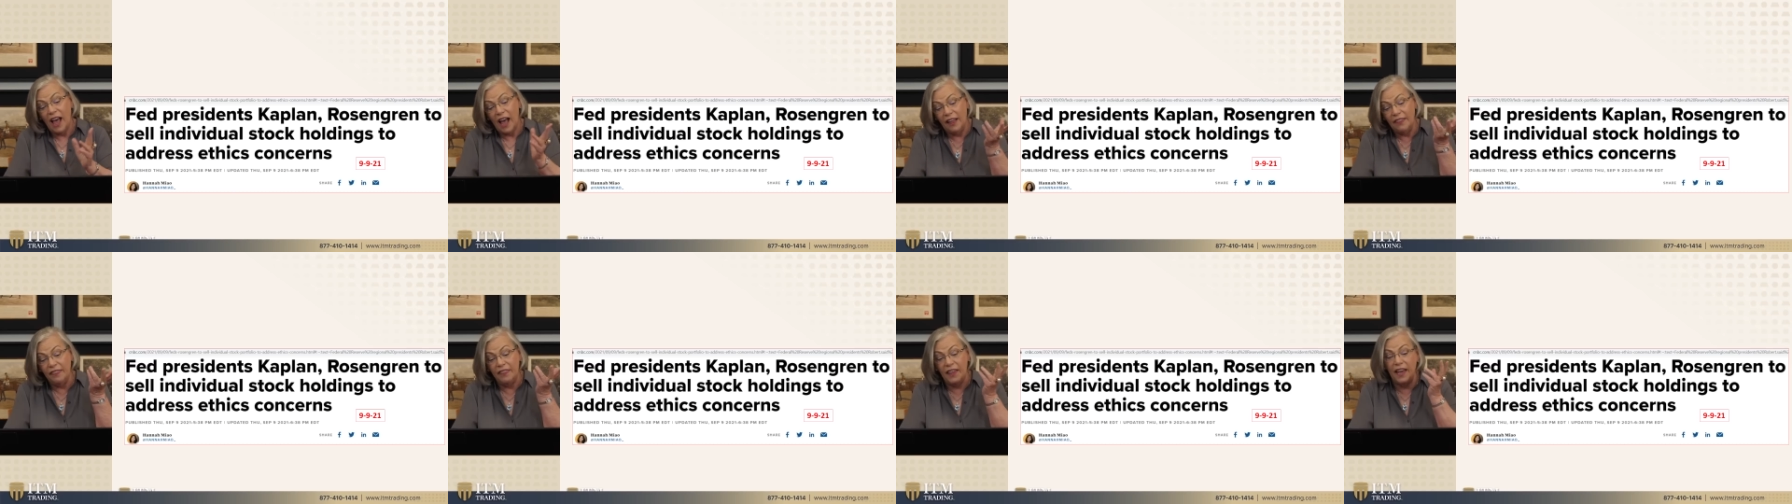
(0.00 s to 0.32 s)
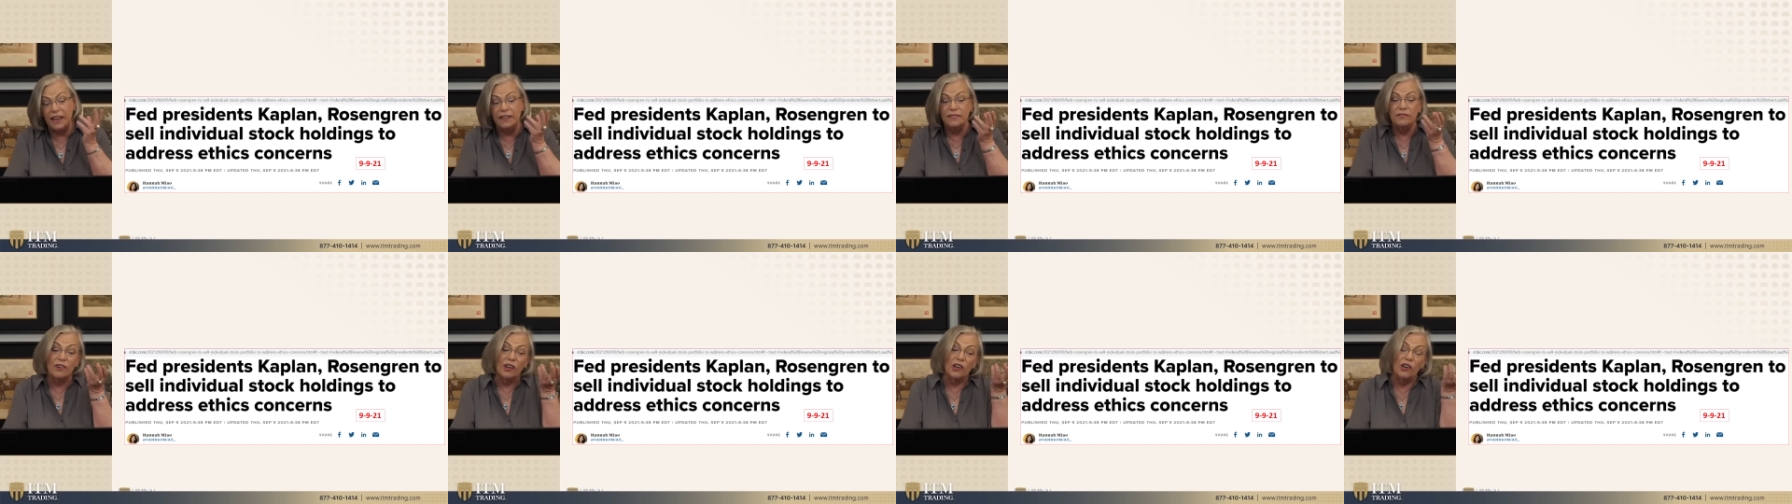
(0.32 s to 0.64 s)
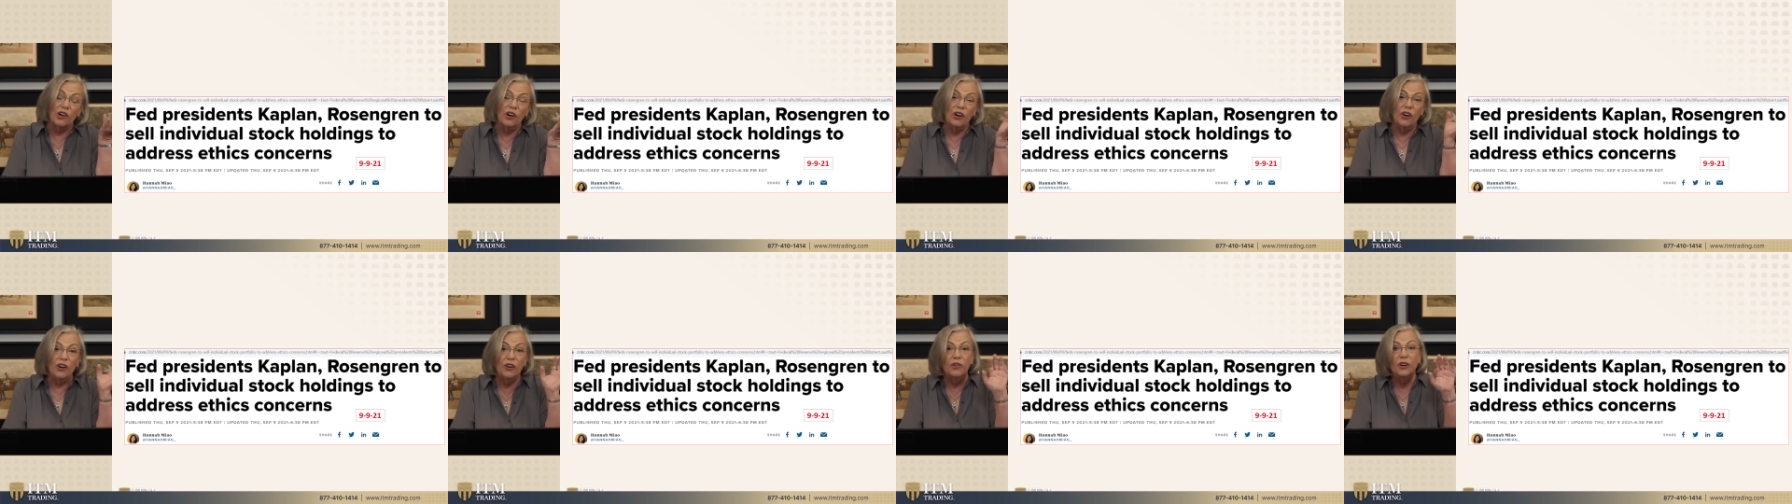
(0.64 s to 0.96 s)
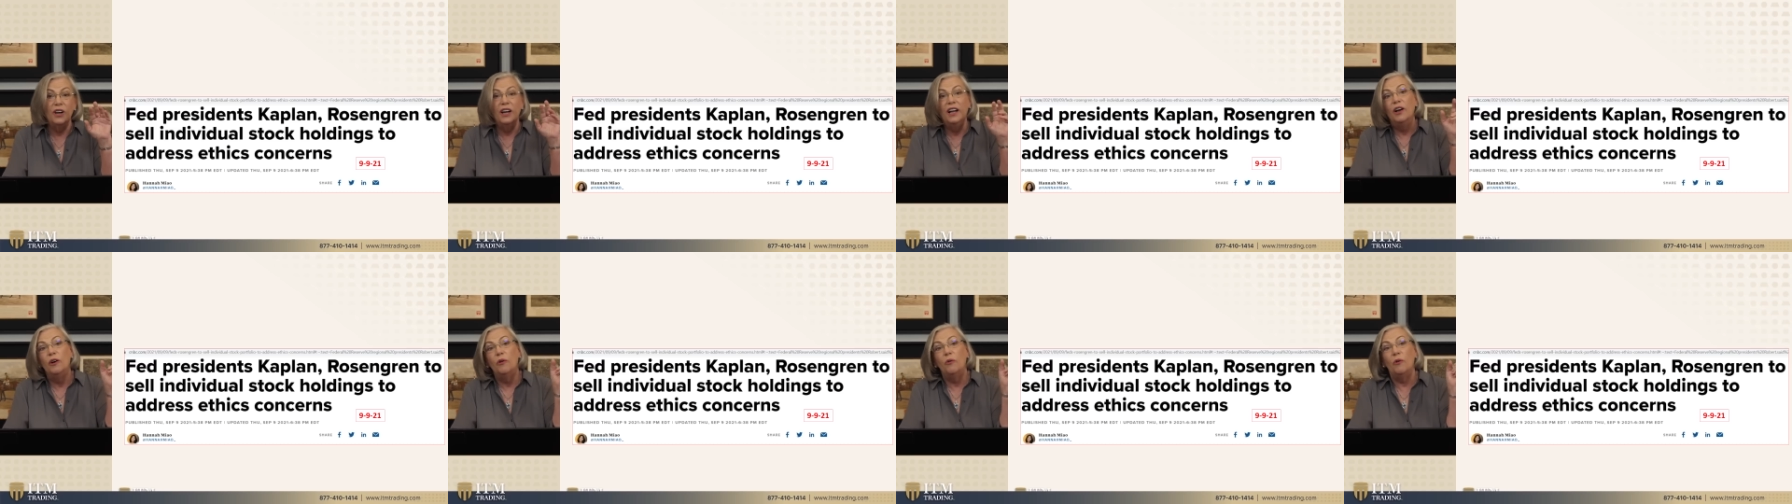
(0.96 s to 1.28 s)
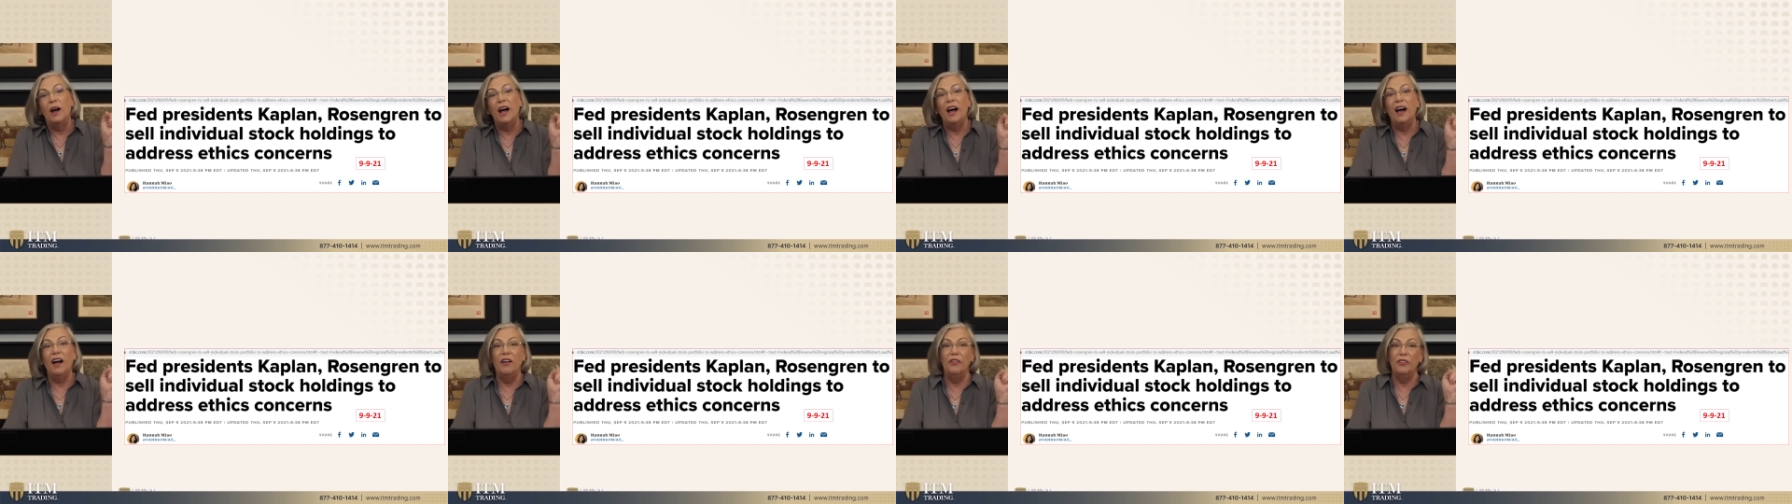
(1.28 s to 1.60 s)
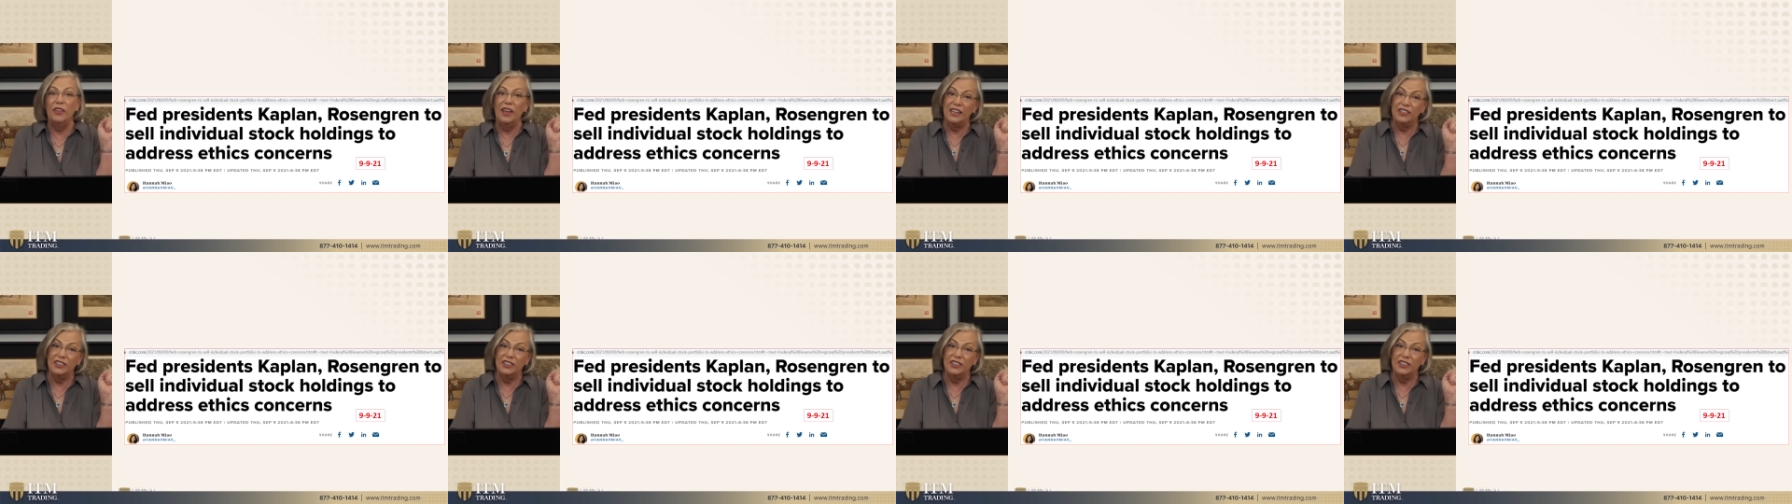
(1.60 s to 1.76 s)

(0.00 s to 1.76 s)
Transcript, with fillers: And then, oh, well,